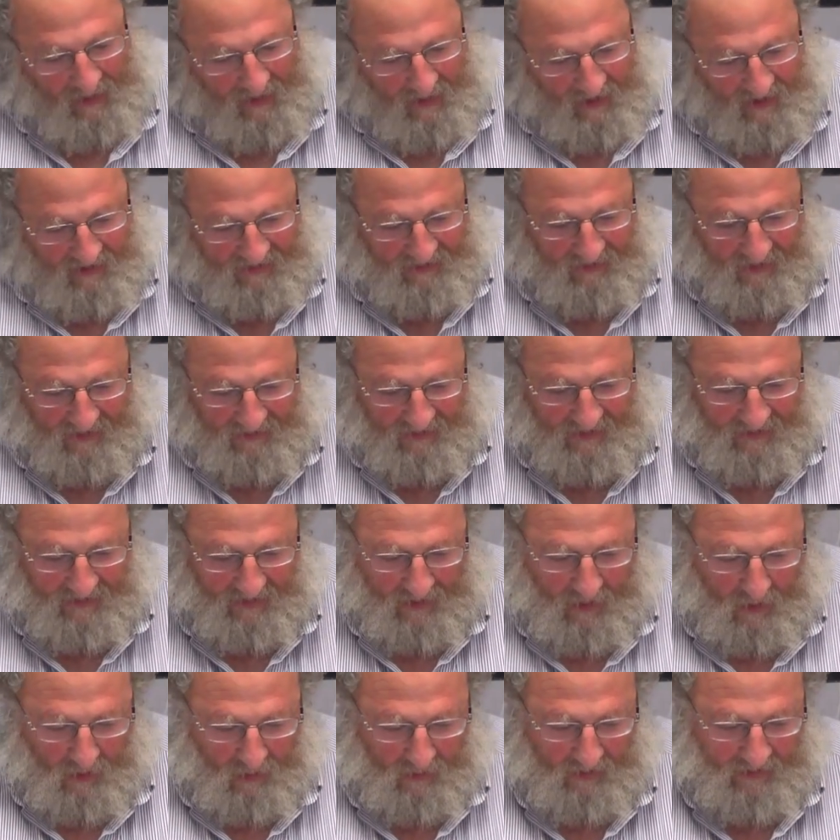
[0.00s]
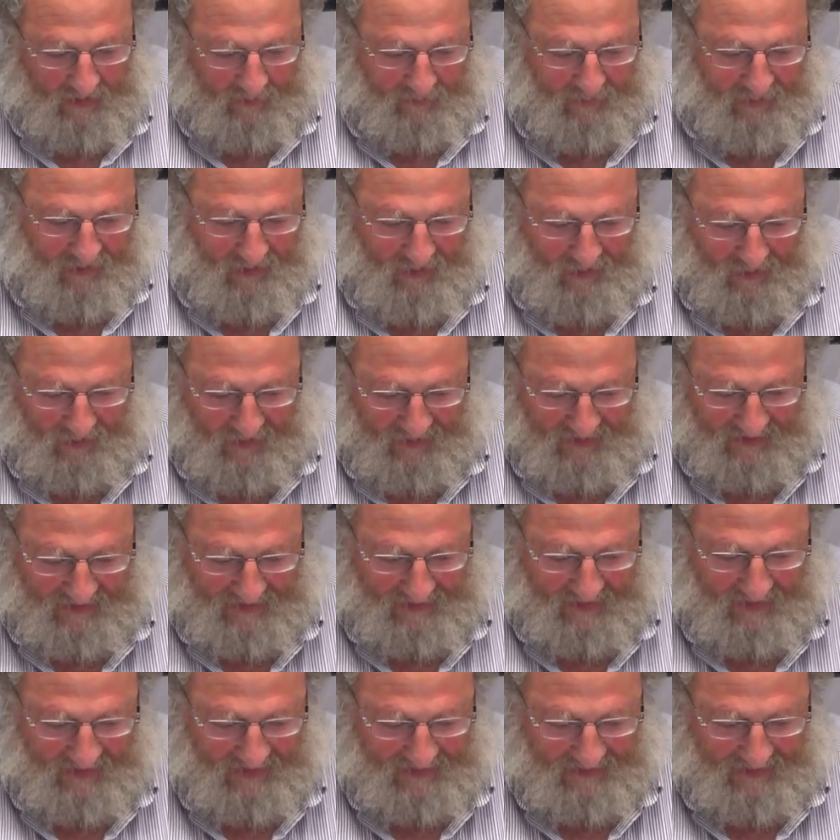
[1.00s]
He thought that the only
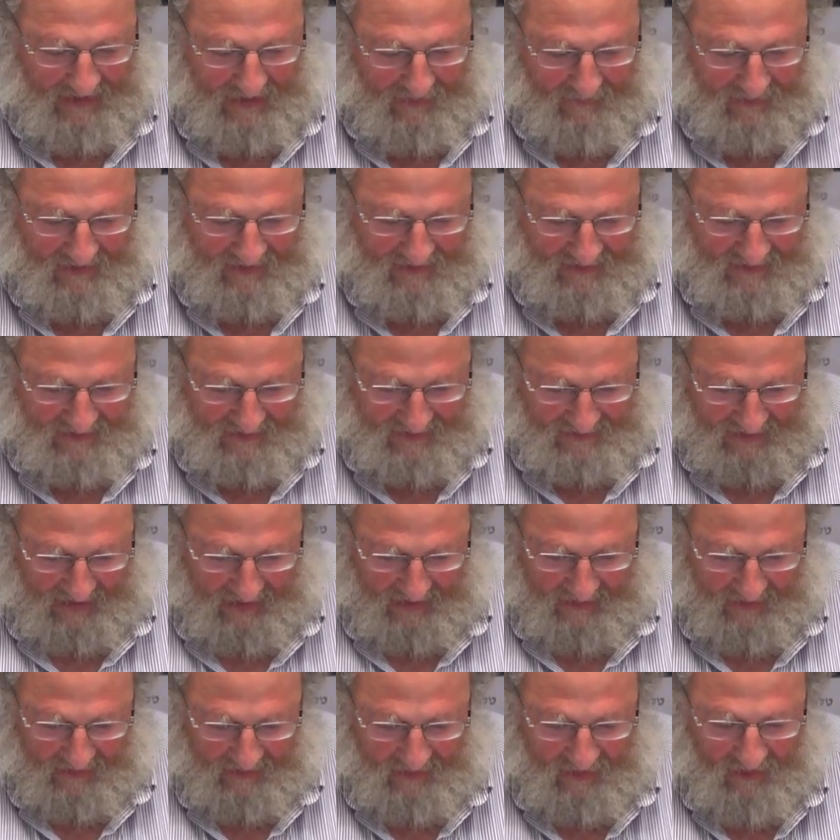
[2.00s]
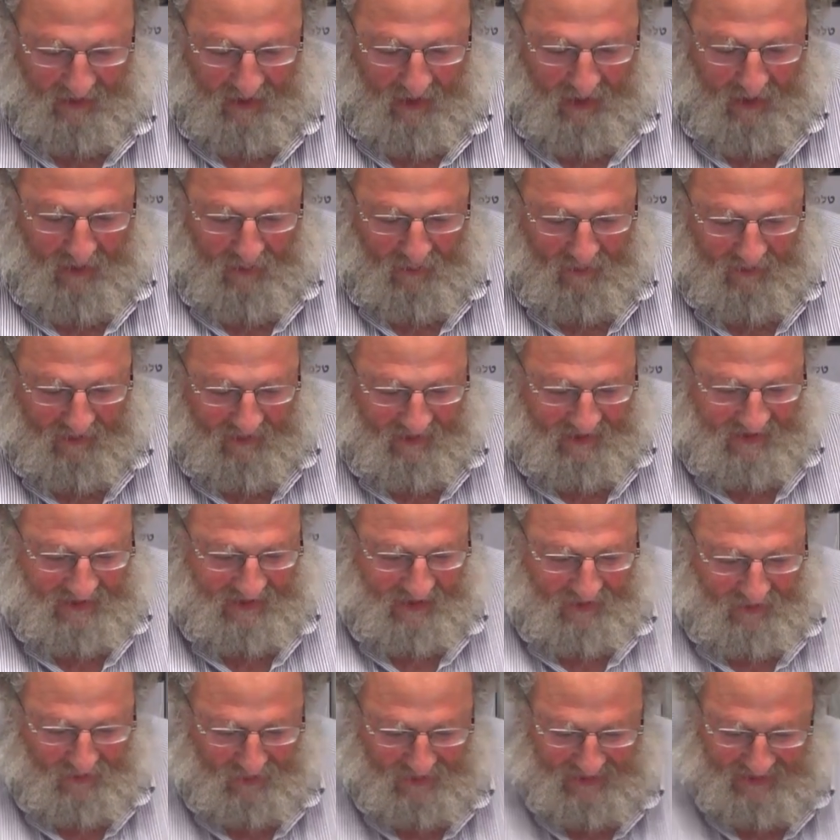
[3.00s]
purist Islamic society were the
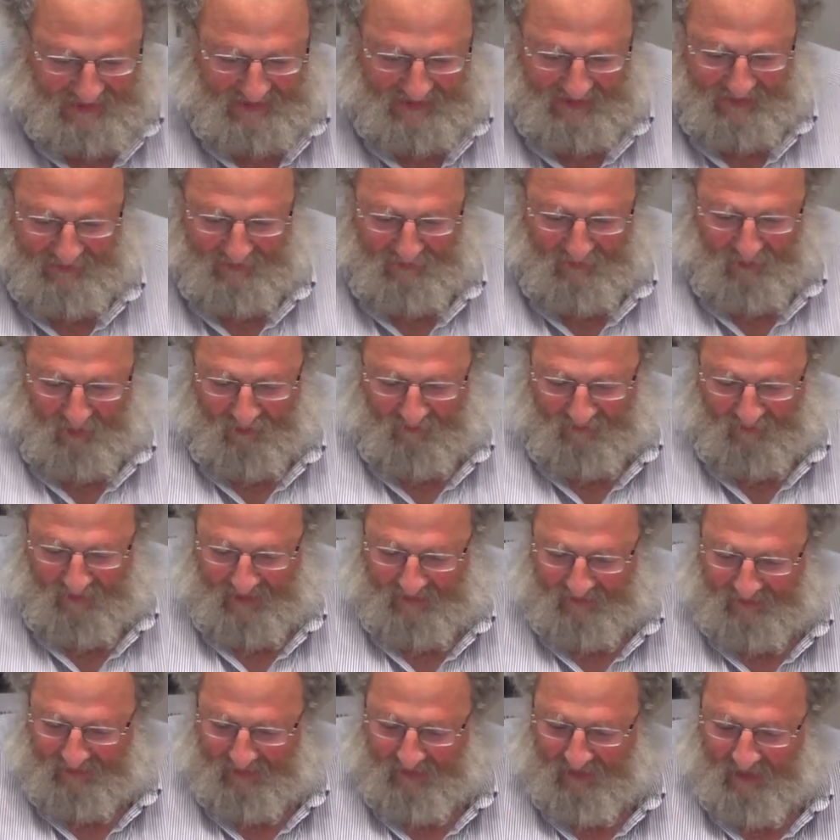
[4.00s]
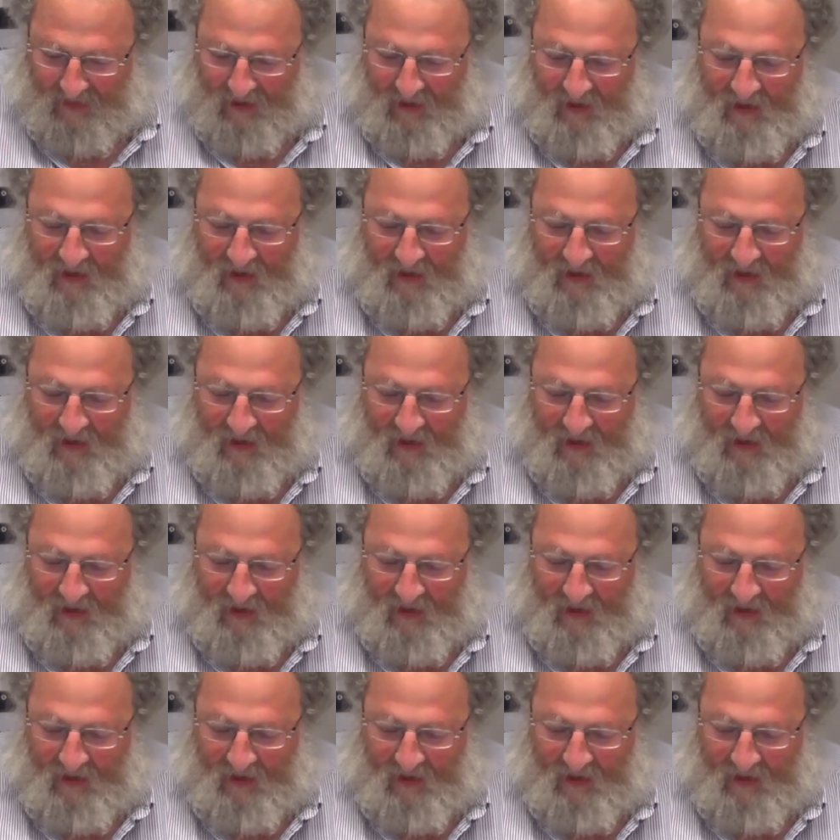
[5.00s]
Sanusi movement